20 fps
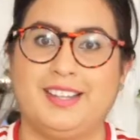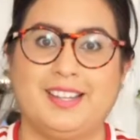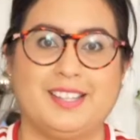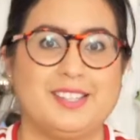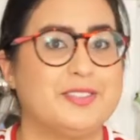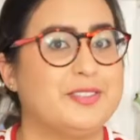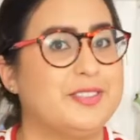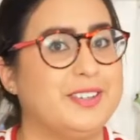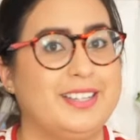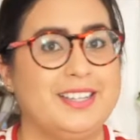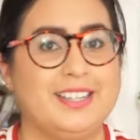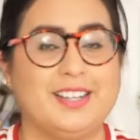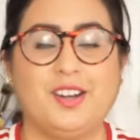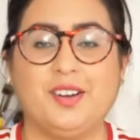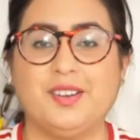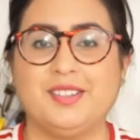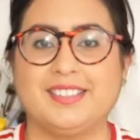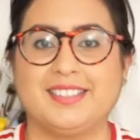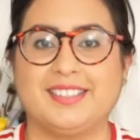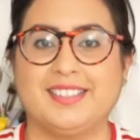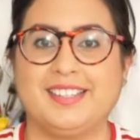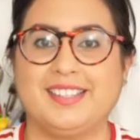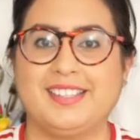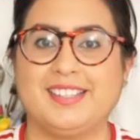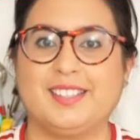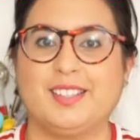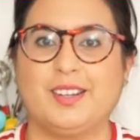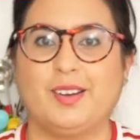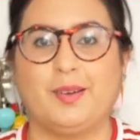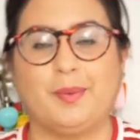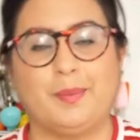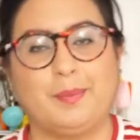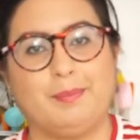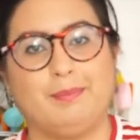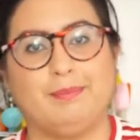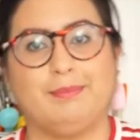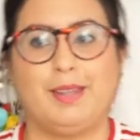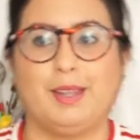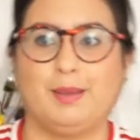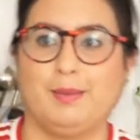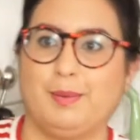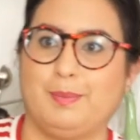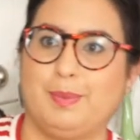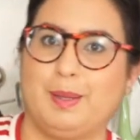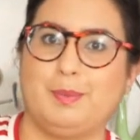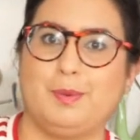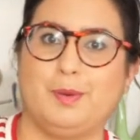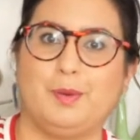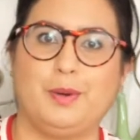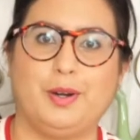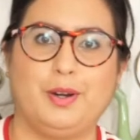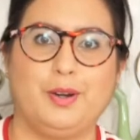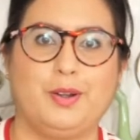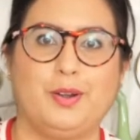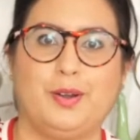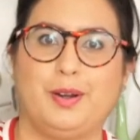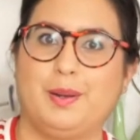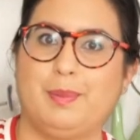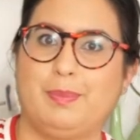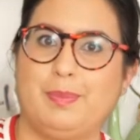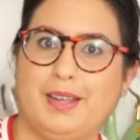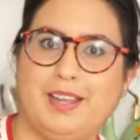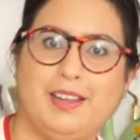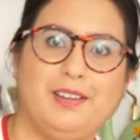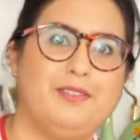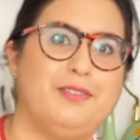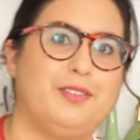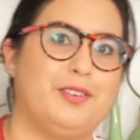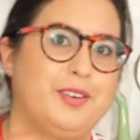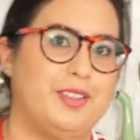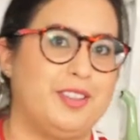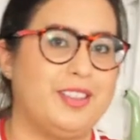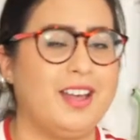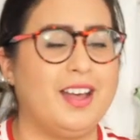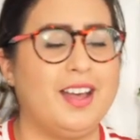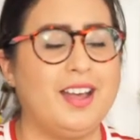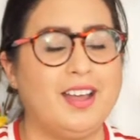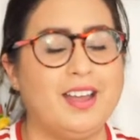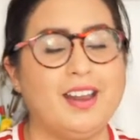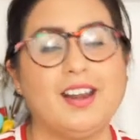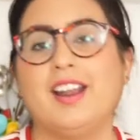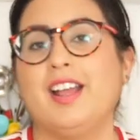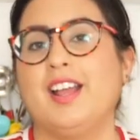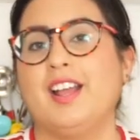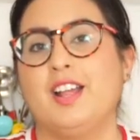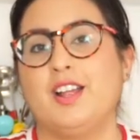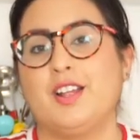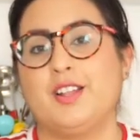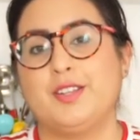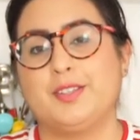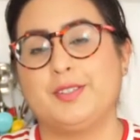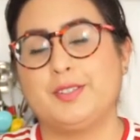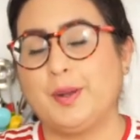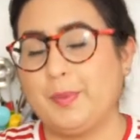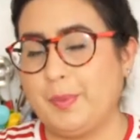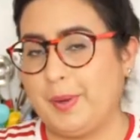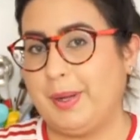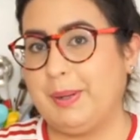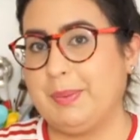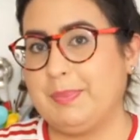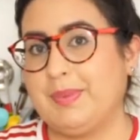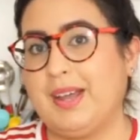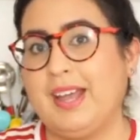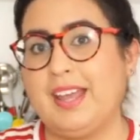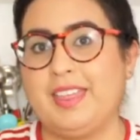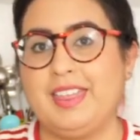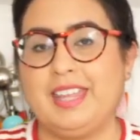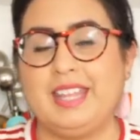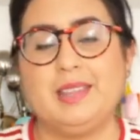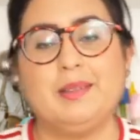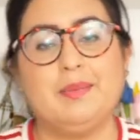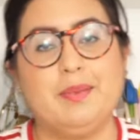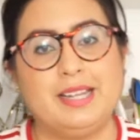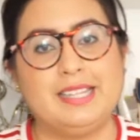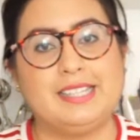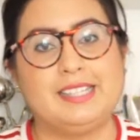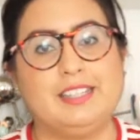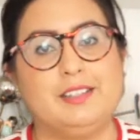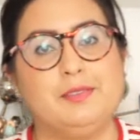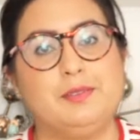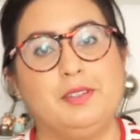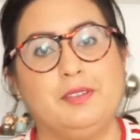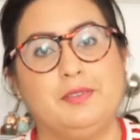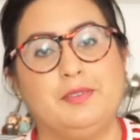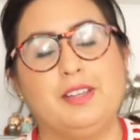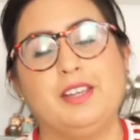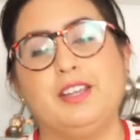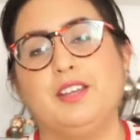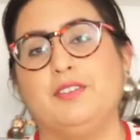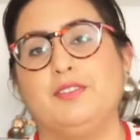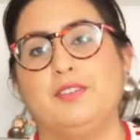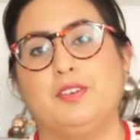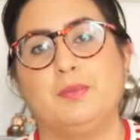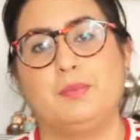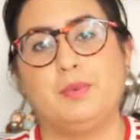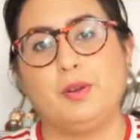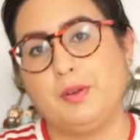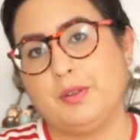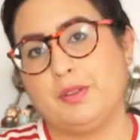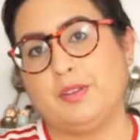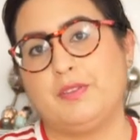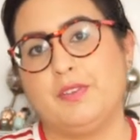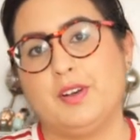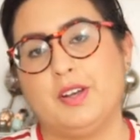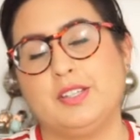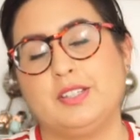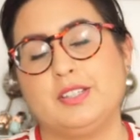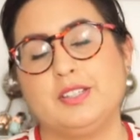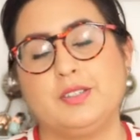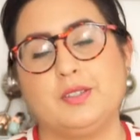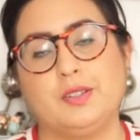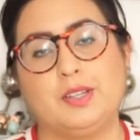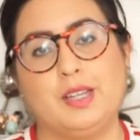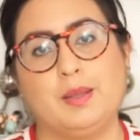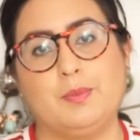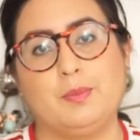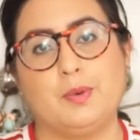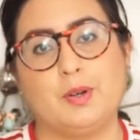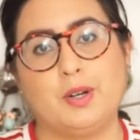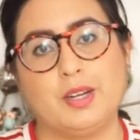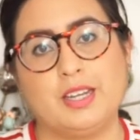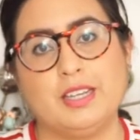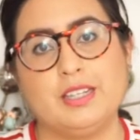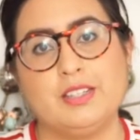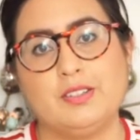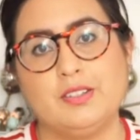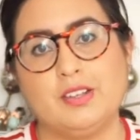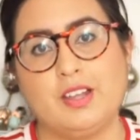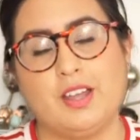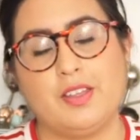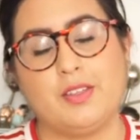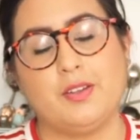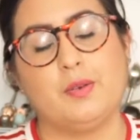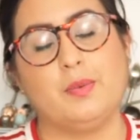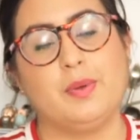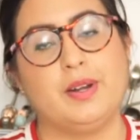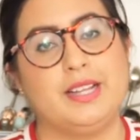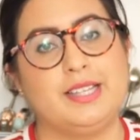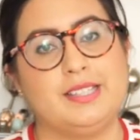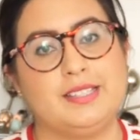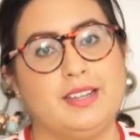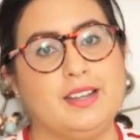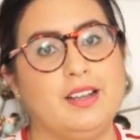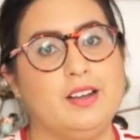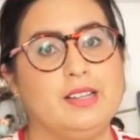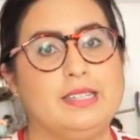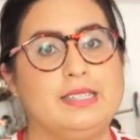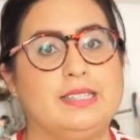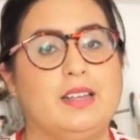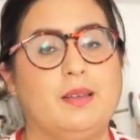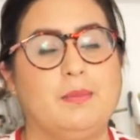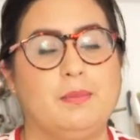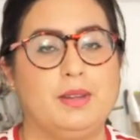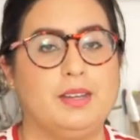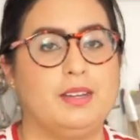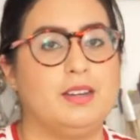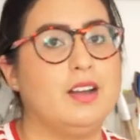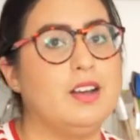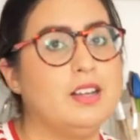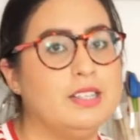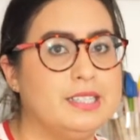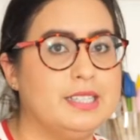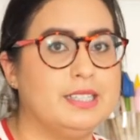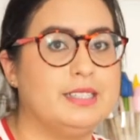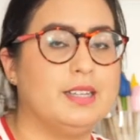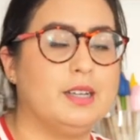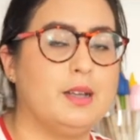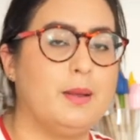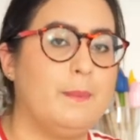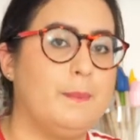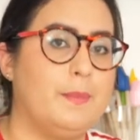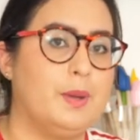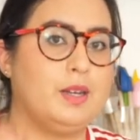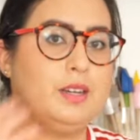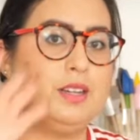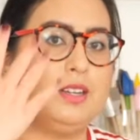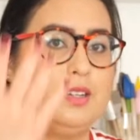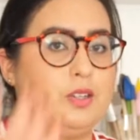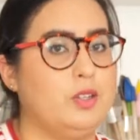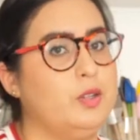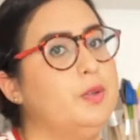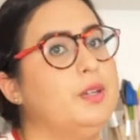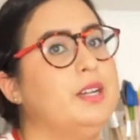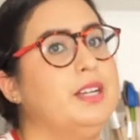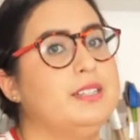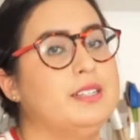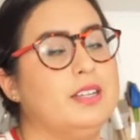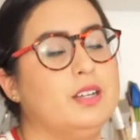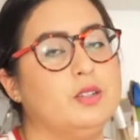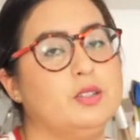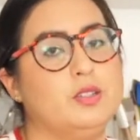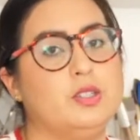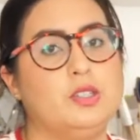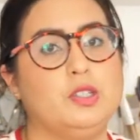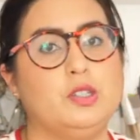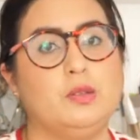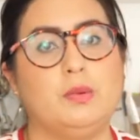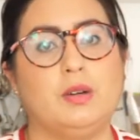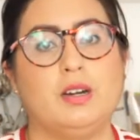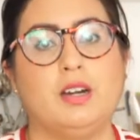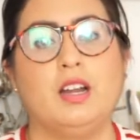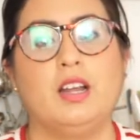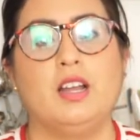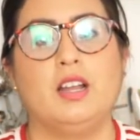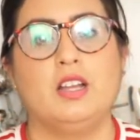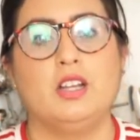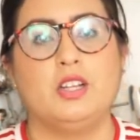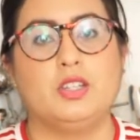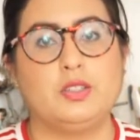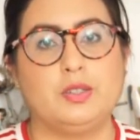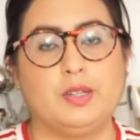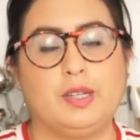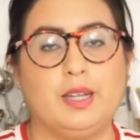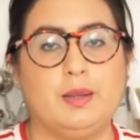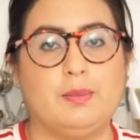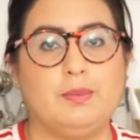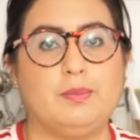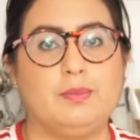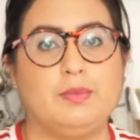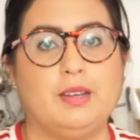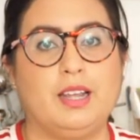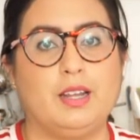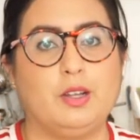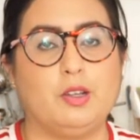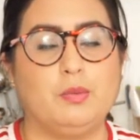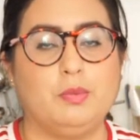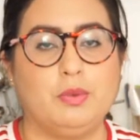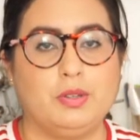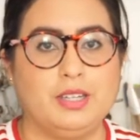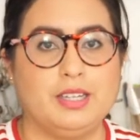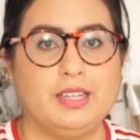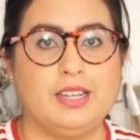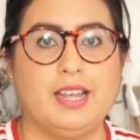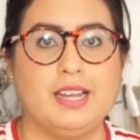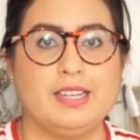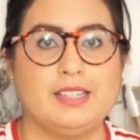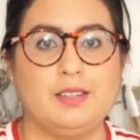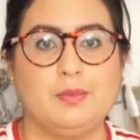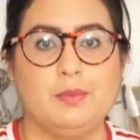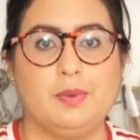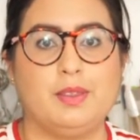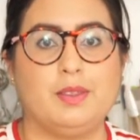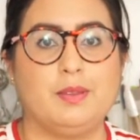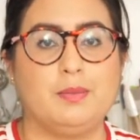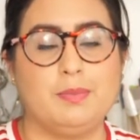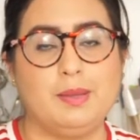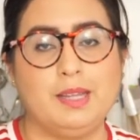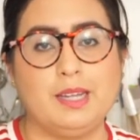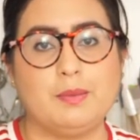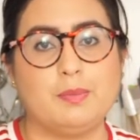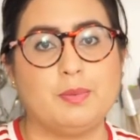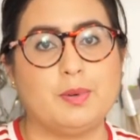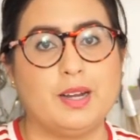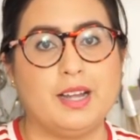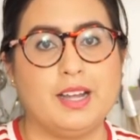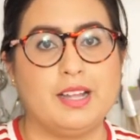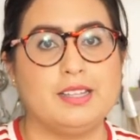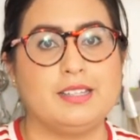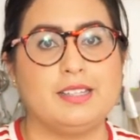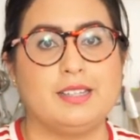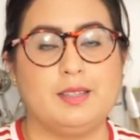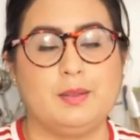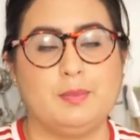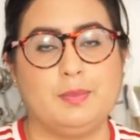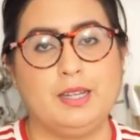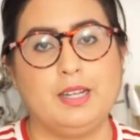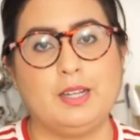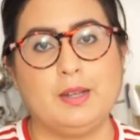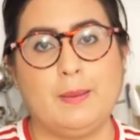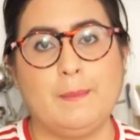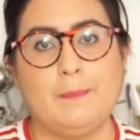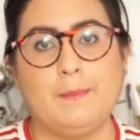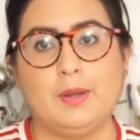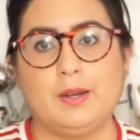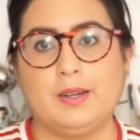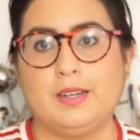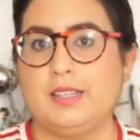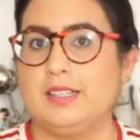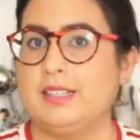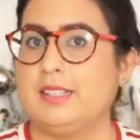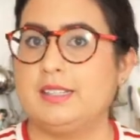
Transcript: that's really costly, so maybe people were not gonna pay for that. So well, I think the best thing will be for both of us to keep working together. When I say us, I mean us as a company and you as a consumer, to keep like communicating with the big brands and the big companies,